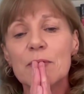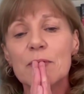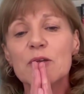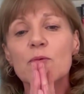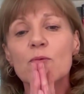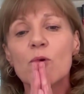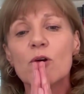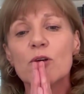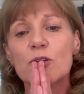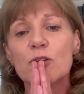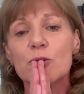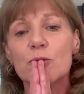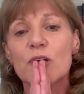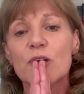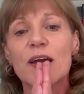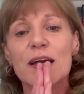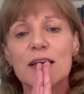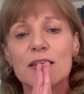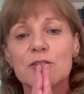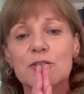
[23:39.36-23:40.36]
I mean, what you
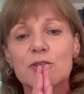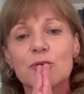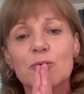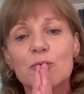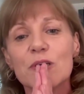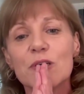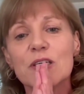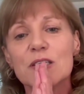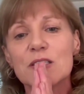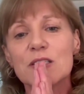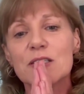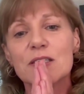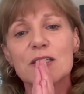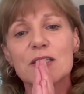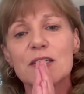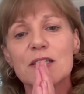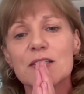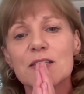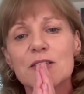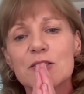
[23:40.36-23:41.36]
can do is
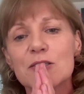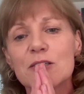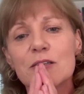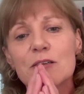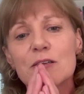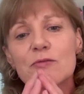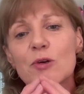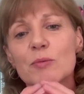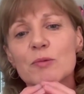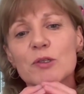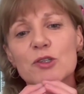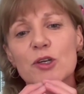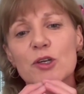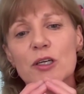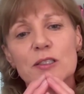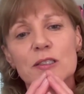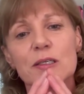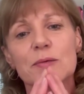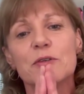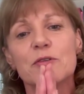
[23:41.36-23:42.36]
there's nothing wrong with
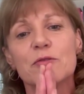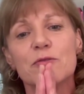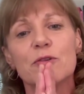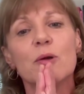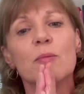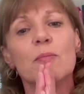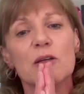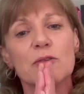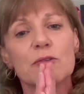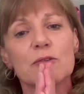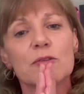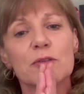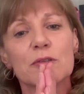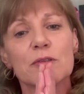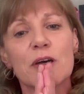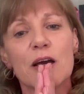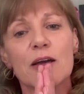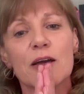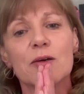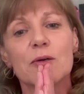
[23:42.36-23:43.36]
trying something for a
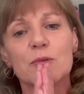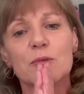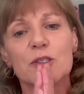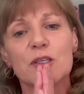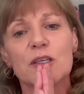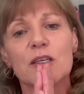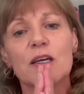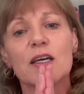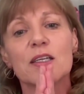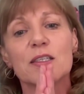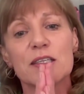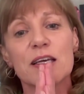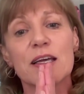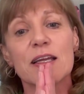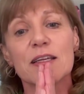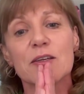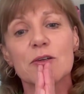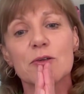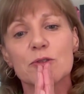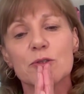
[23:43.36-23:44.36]
month. I always think, and
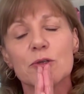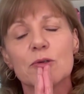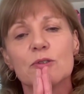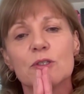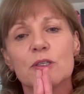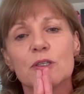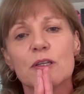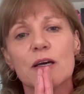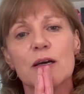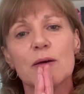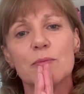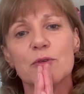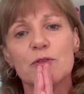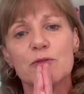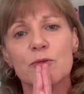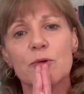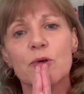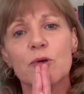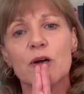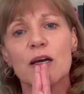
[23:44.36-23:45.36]
telling your doctor that
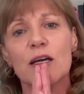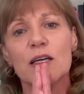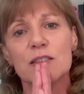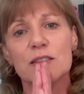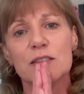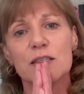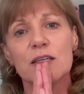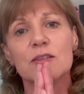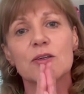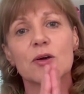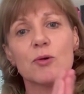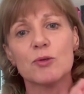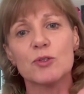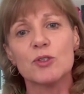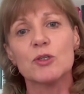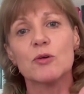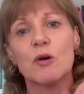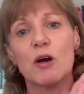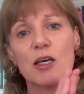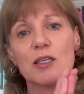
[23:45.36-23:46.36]
beforehand, and
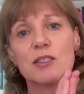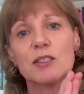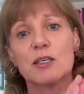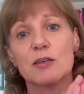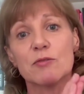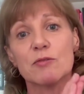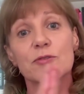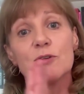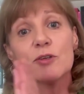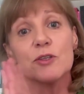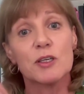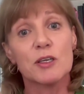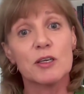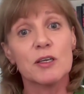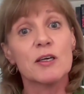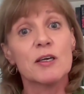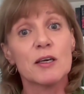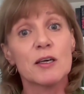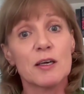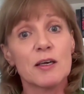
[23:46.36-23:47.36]
also asking for
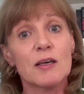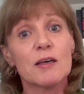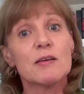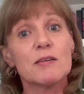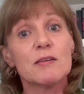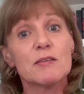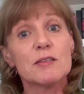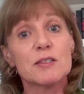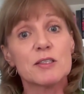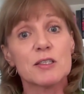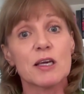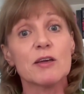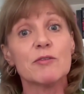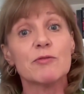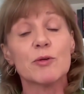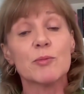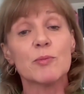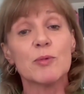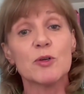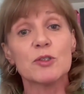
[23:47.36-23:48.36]
the
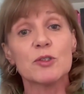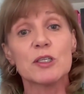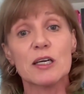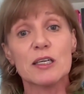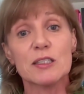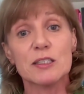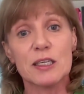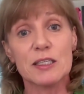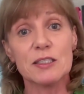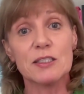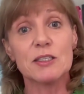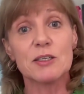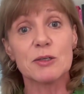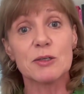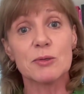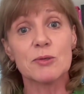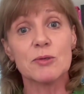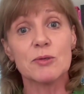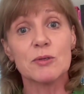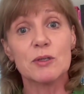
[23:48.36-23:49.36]
safer body
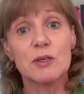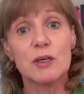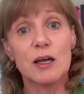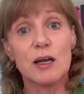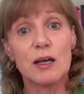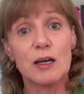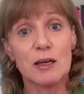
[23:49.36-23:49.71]
identical